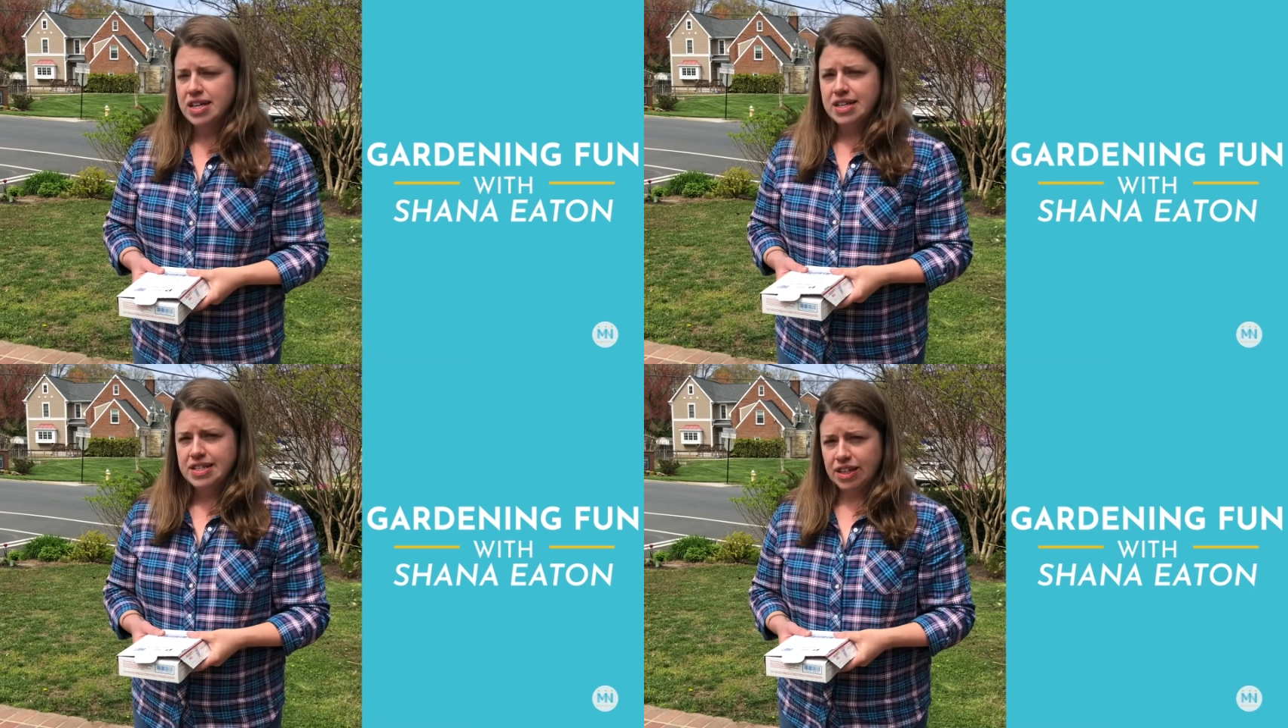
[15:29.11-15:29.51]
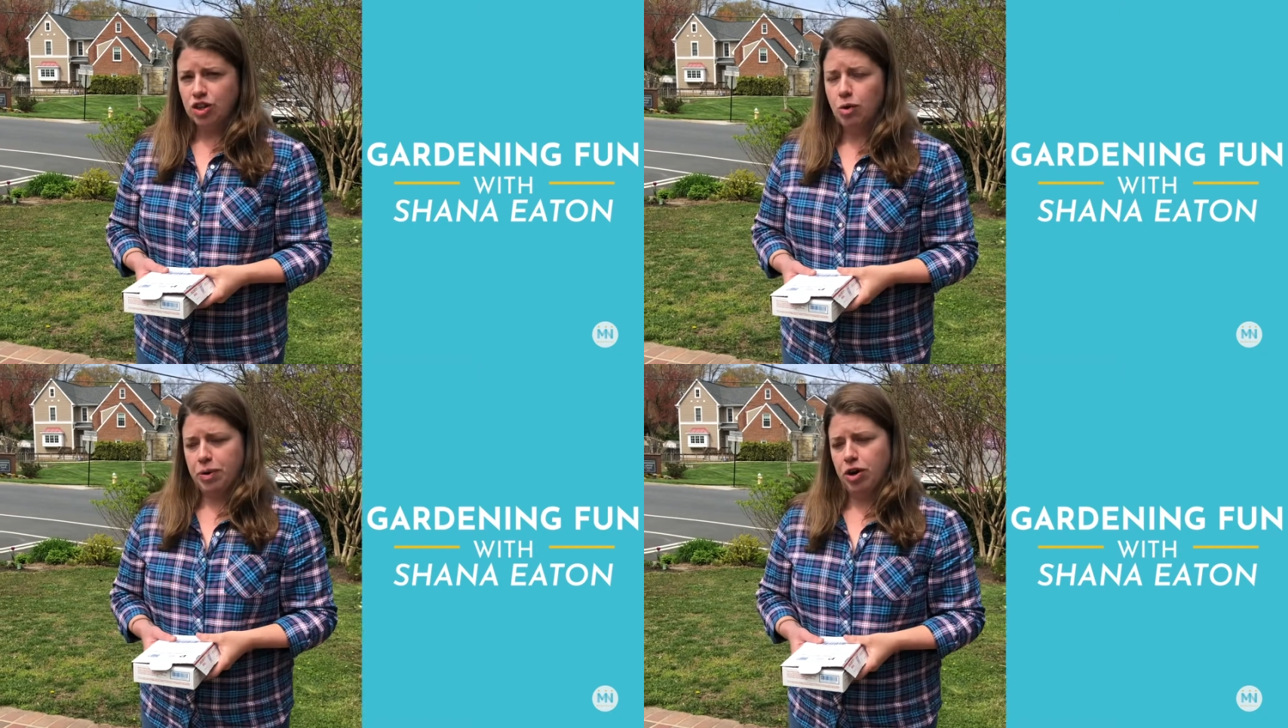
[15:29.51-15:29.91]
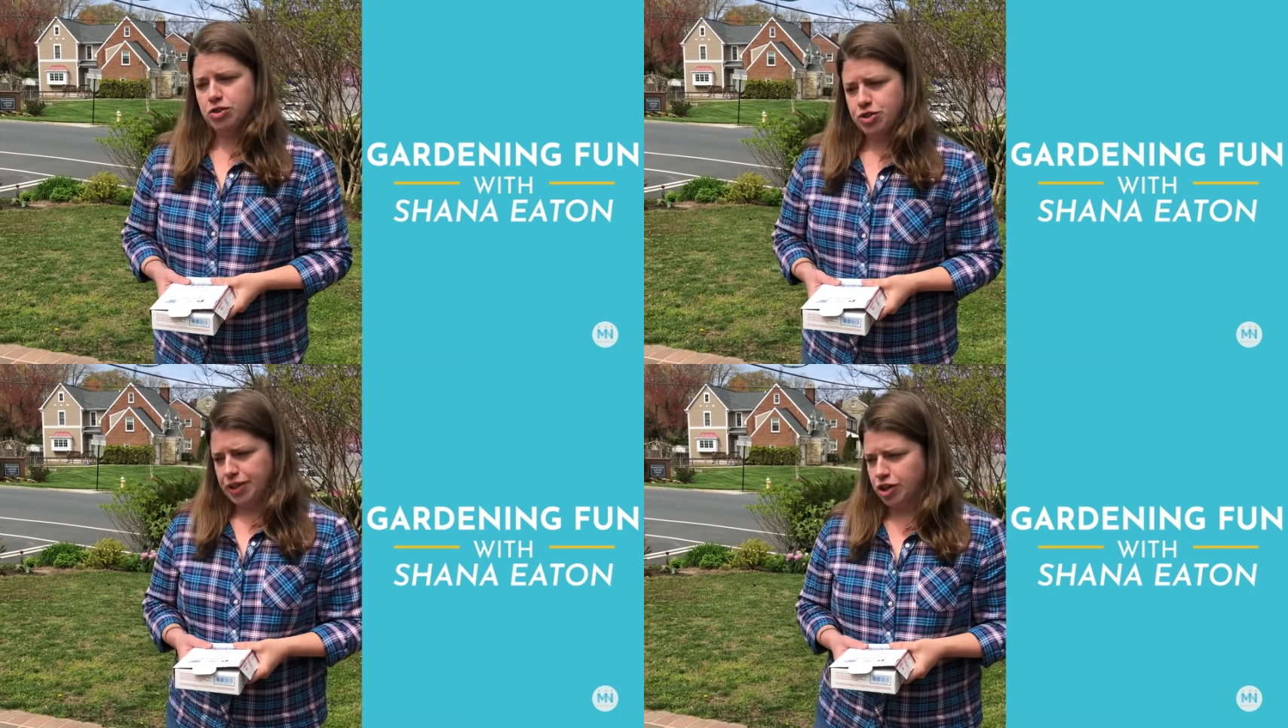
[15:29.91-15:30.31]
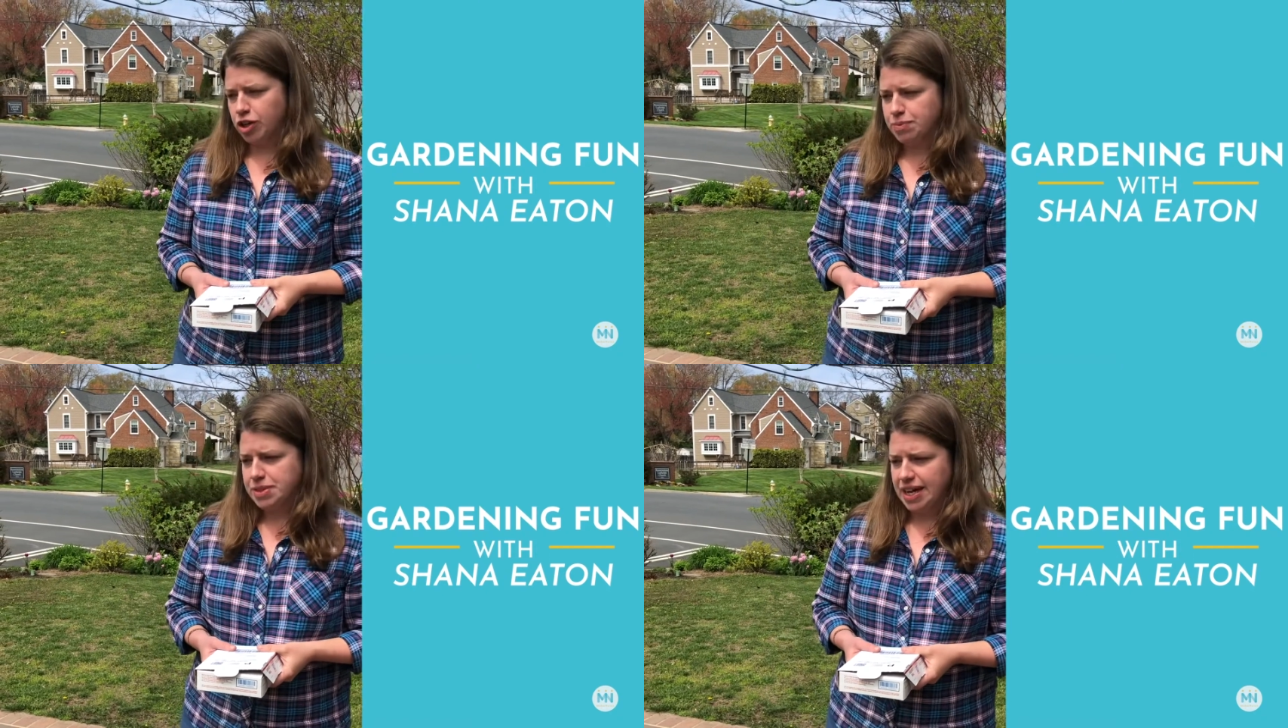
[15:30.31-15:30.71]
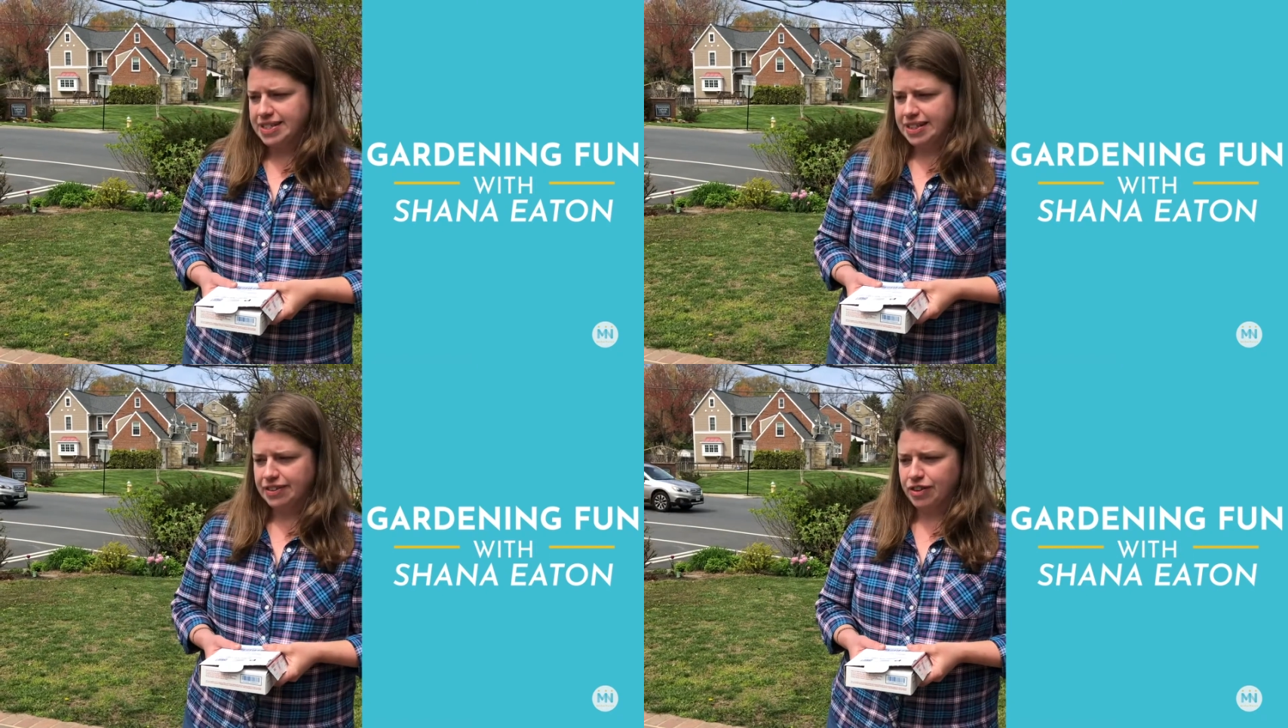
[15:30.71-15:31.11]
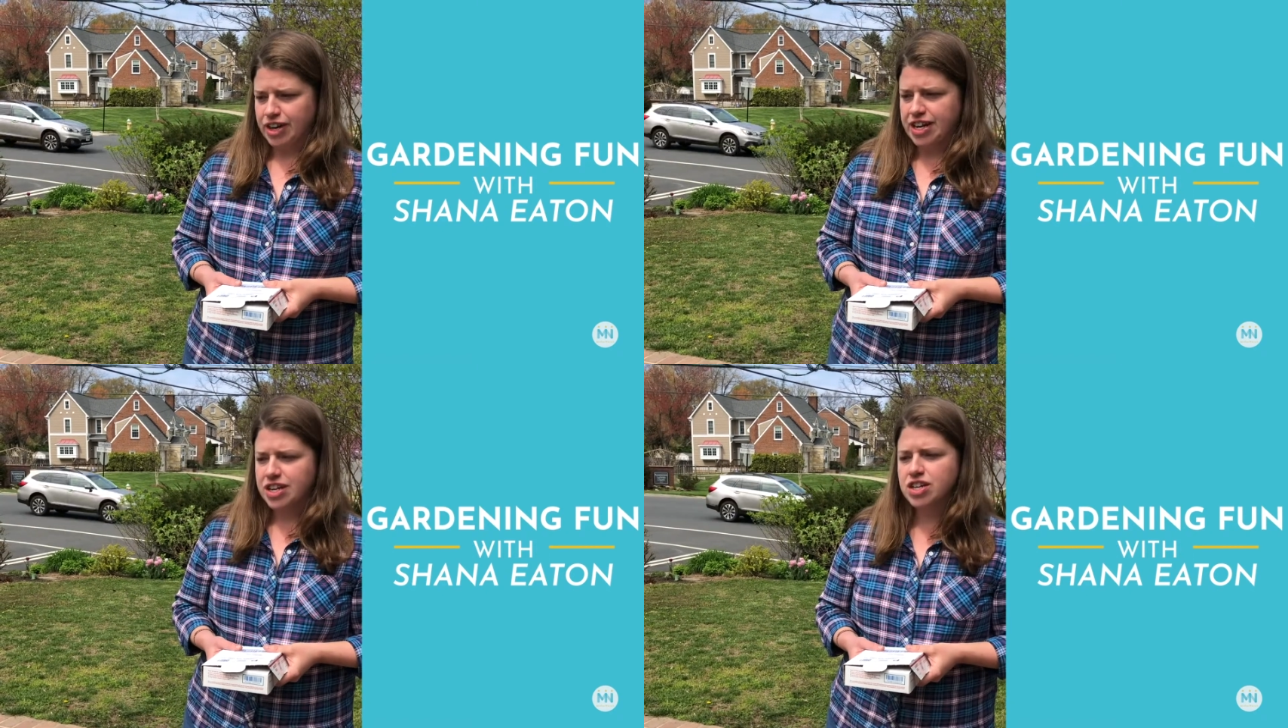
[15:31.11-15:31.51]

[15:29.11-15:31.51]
still open or doing curbside delivery.